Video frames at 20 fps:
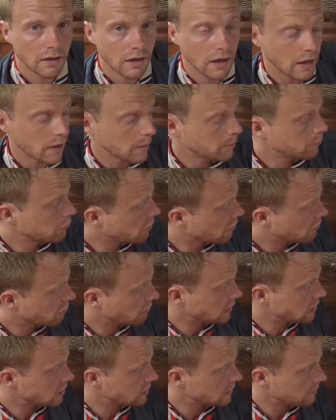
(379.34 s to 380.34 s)
and a broad
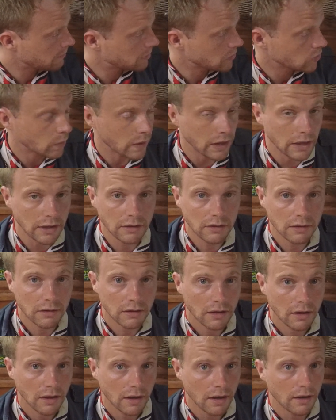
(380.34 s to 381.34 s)
reach is in between,
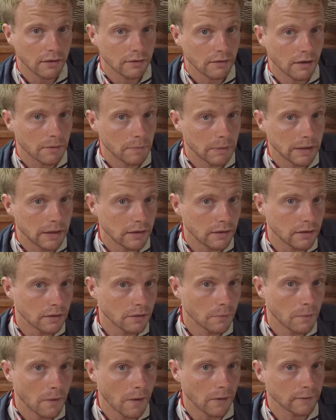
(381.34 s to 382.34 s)
it's going to be
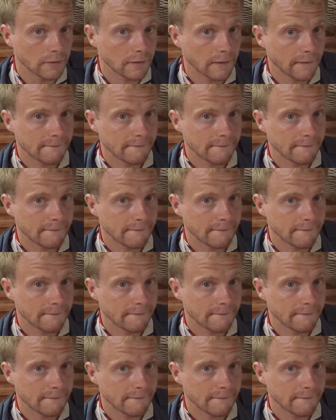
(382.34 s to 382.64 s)
what?